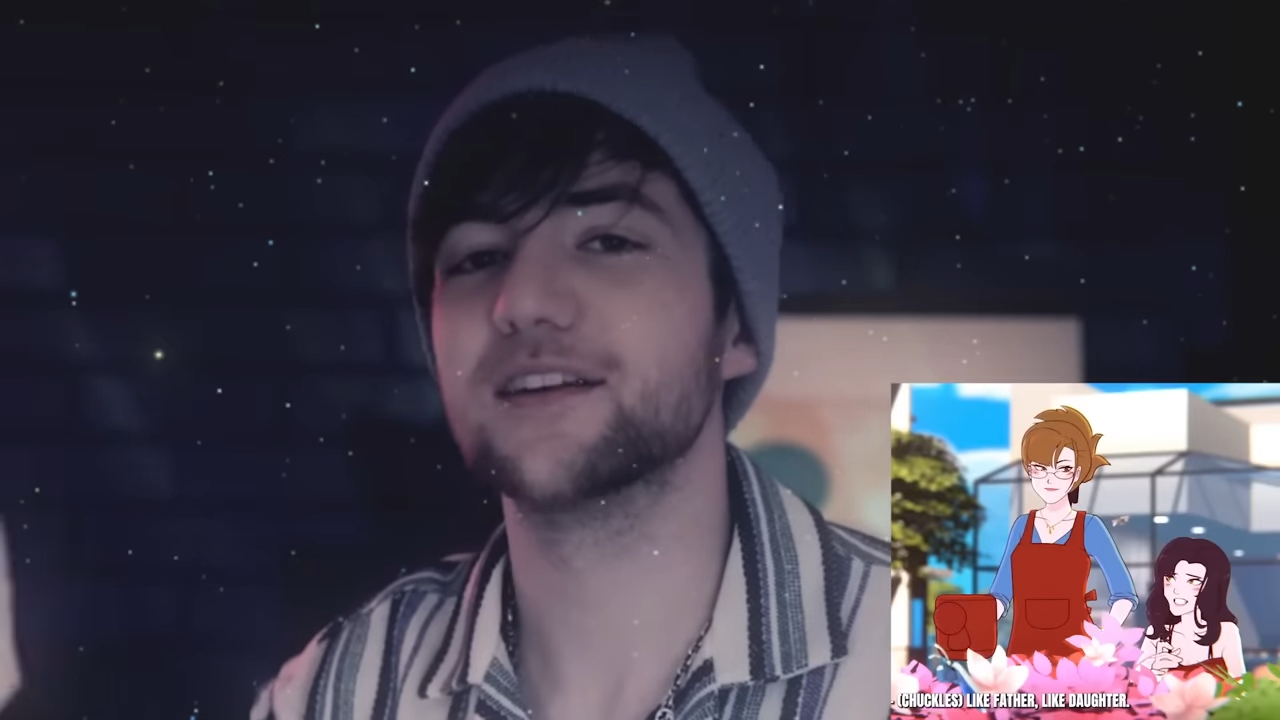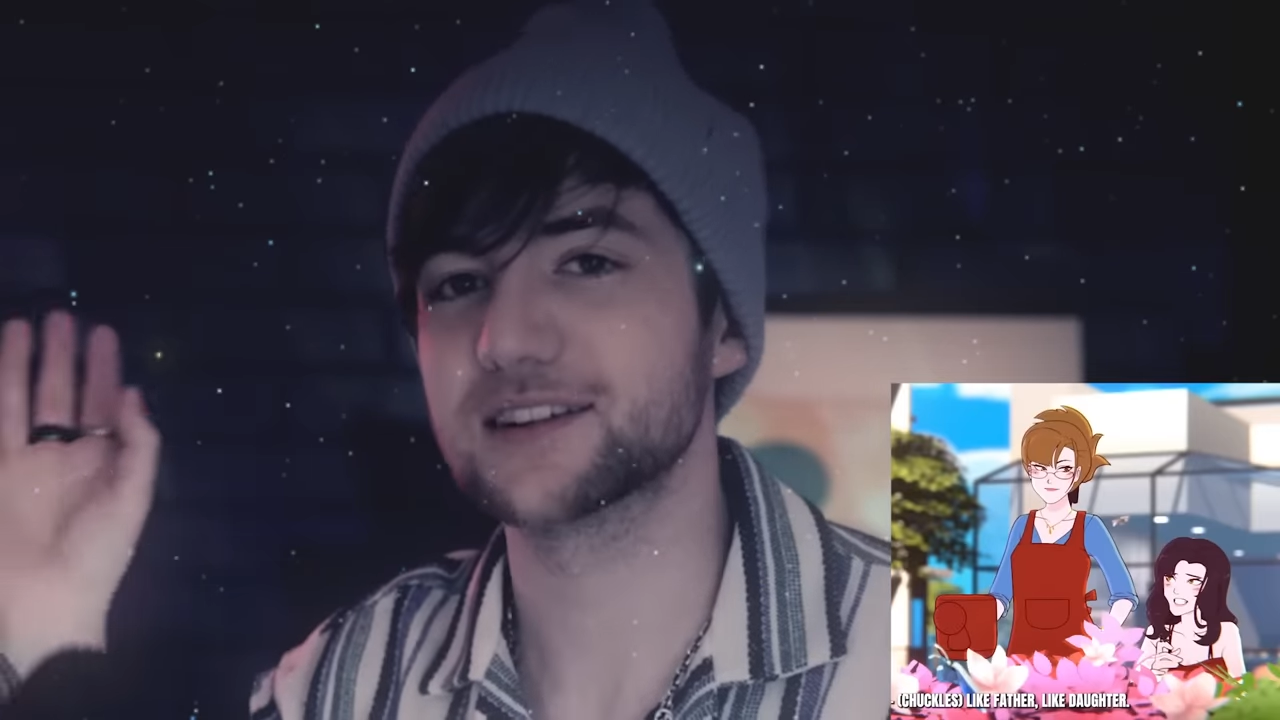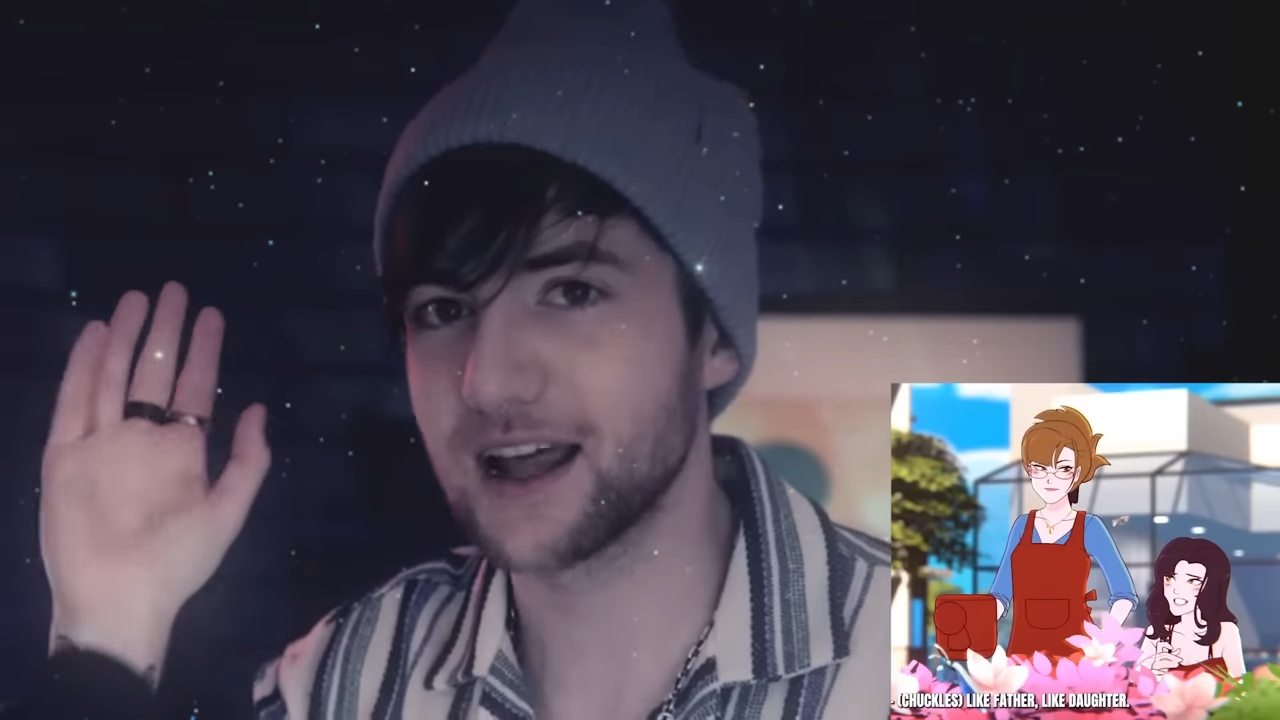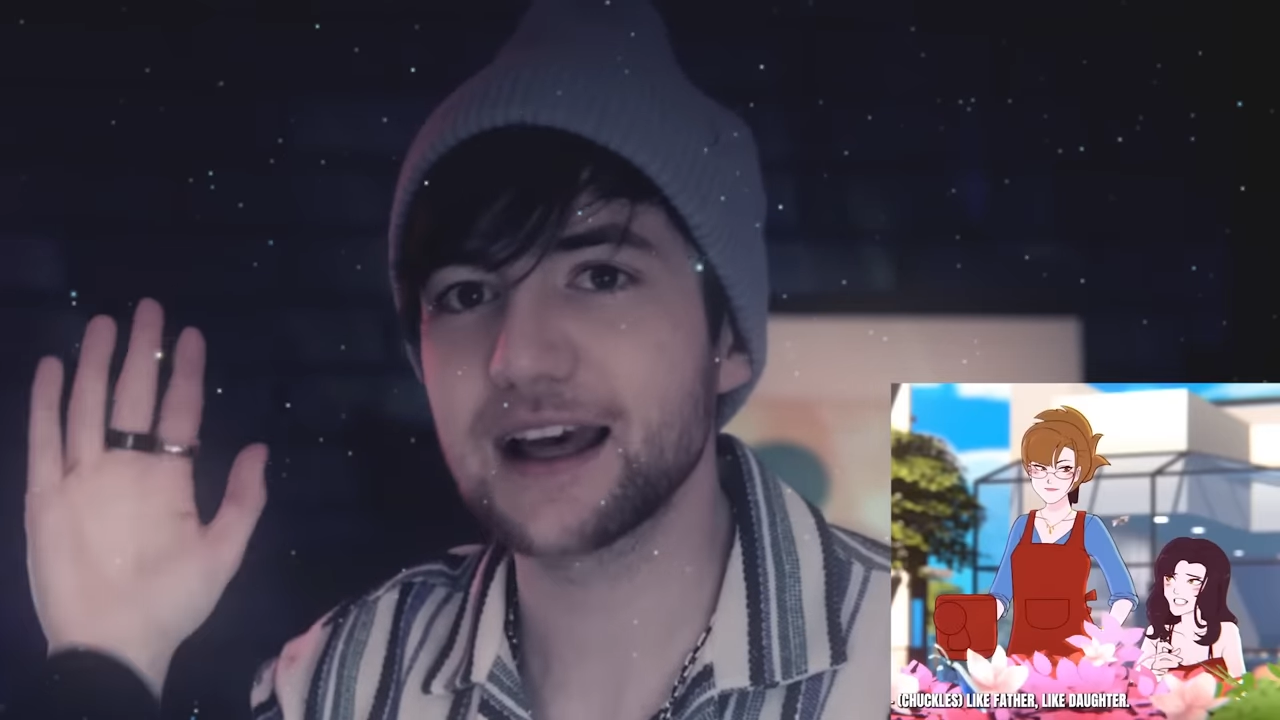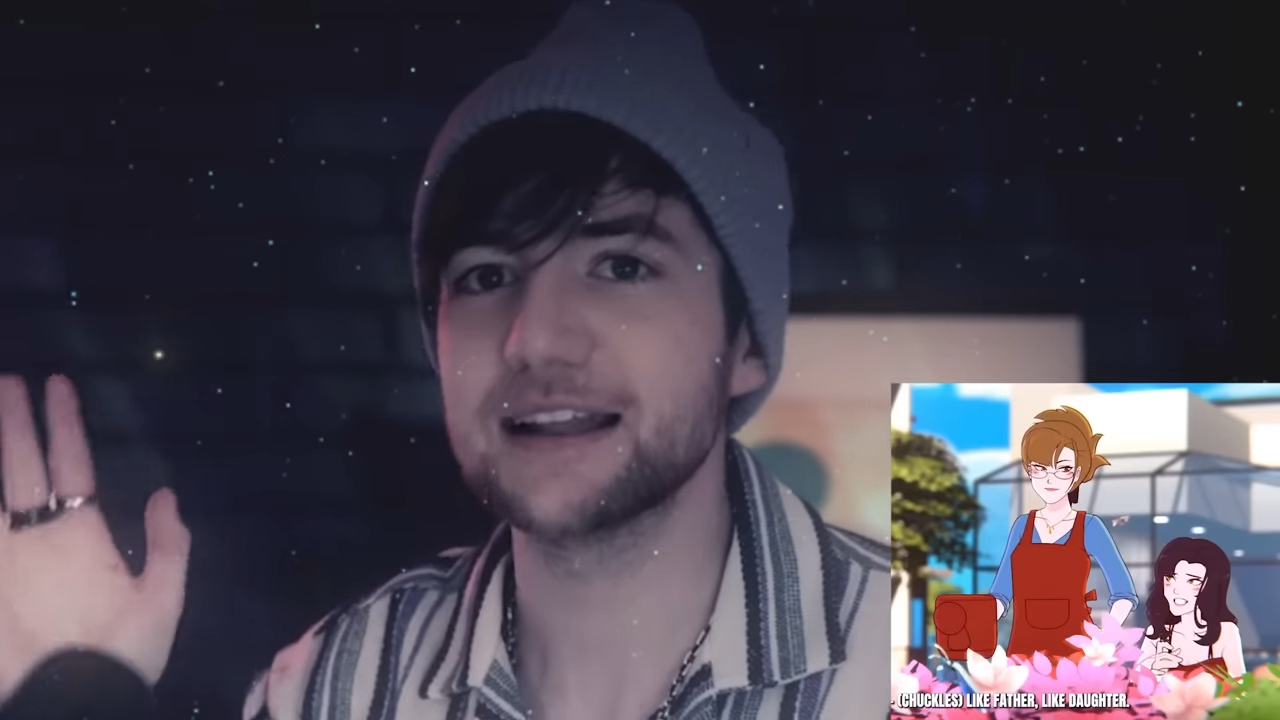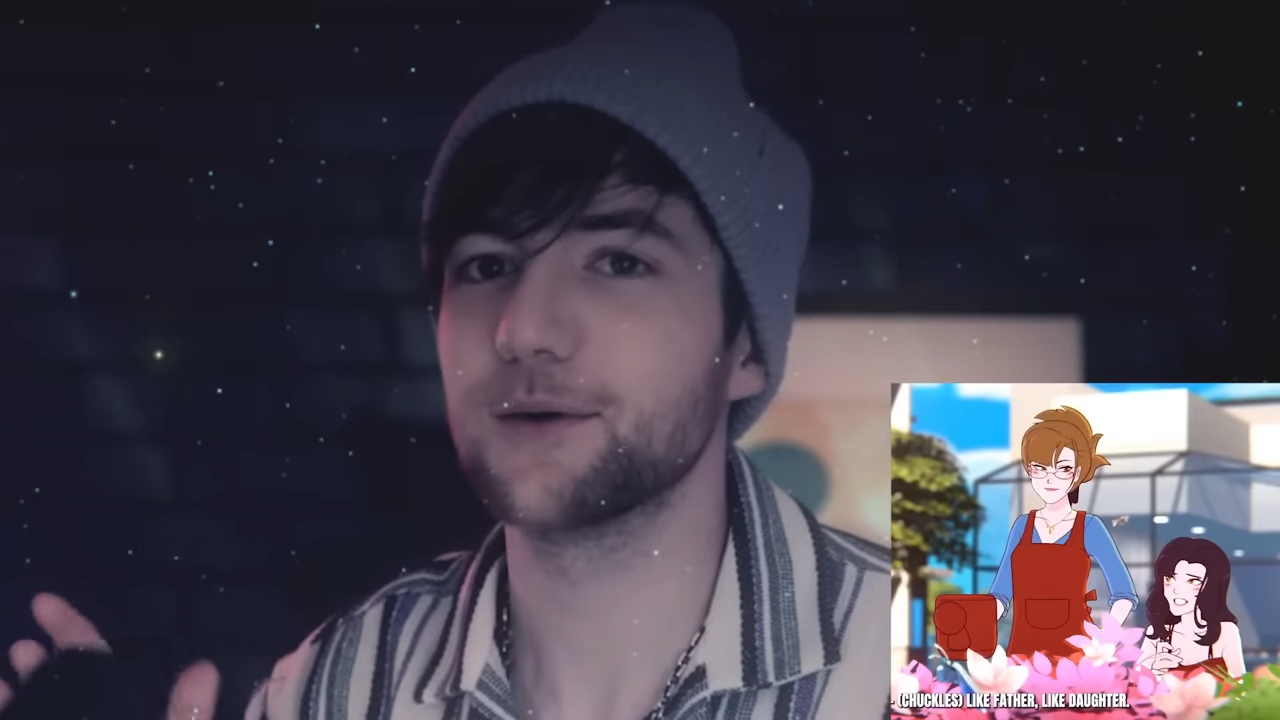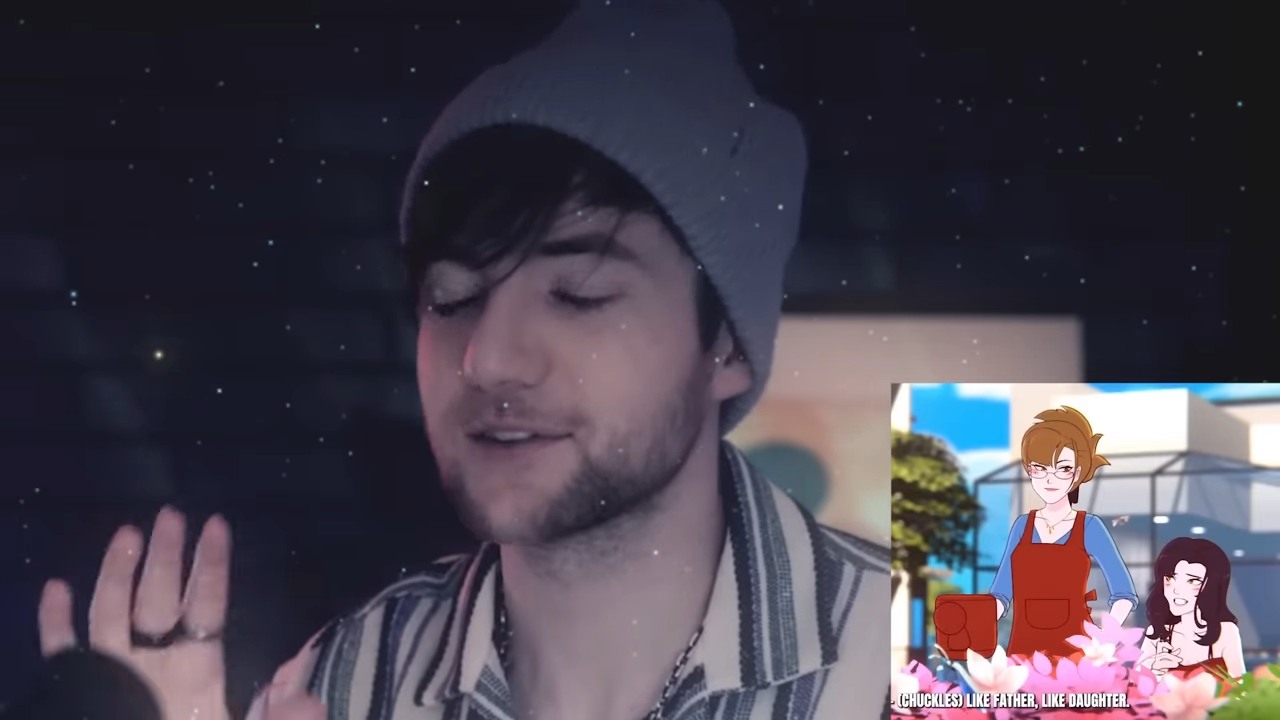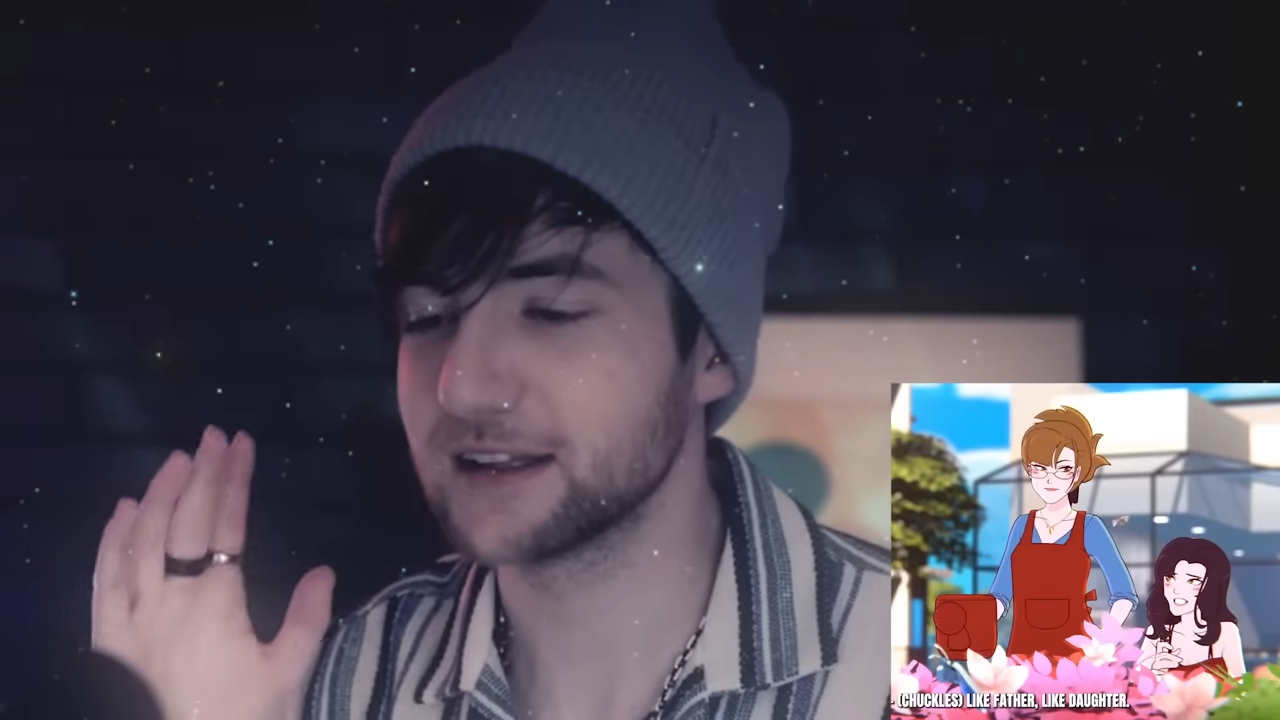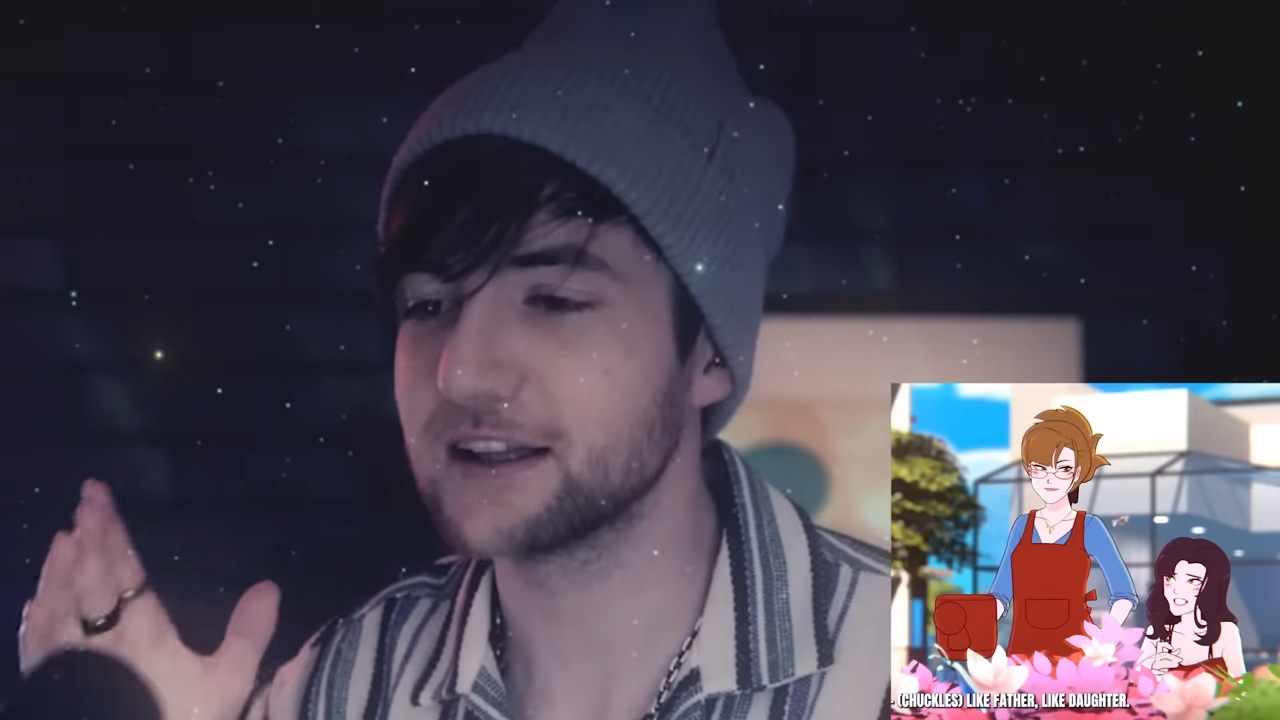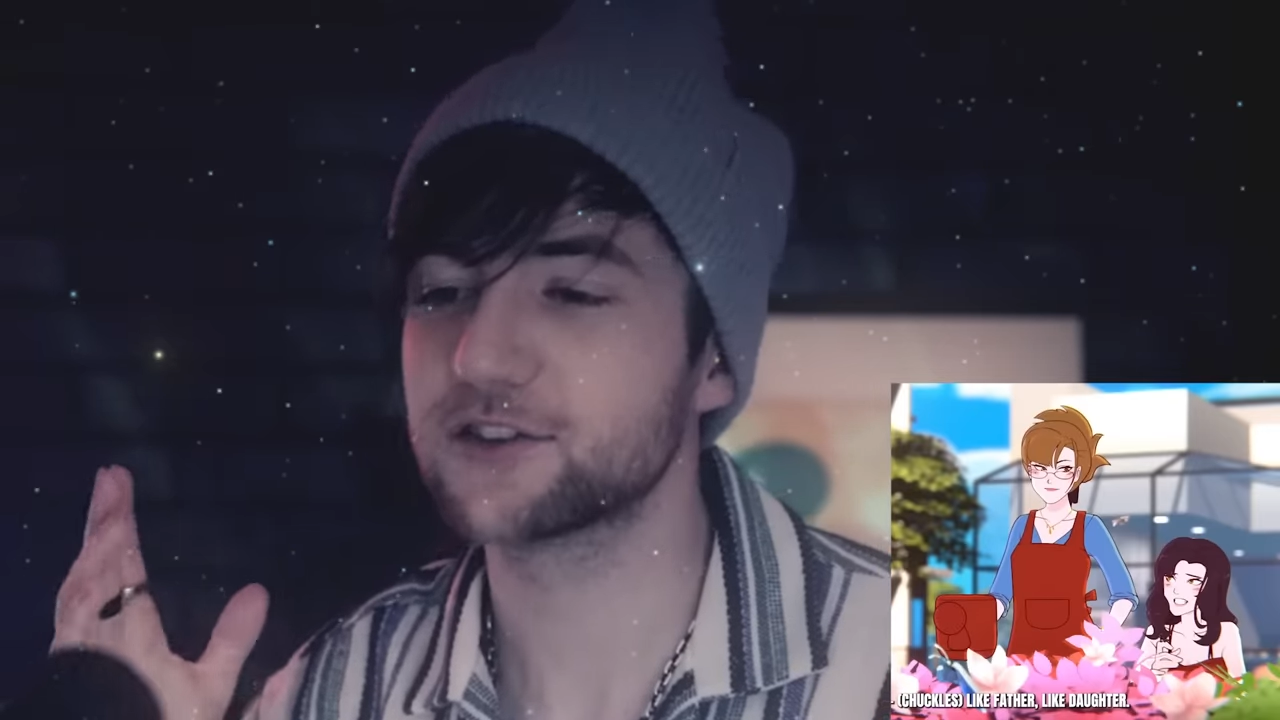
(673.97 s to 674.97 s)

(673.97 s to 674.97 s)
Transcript: this likely was at least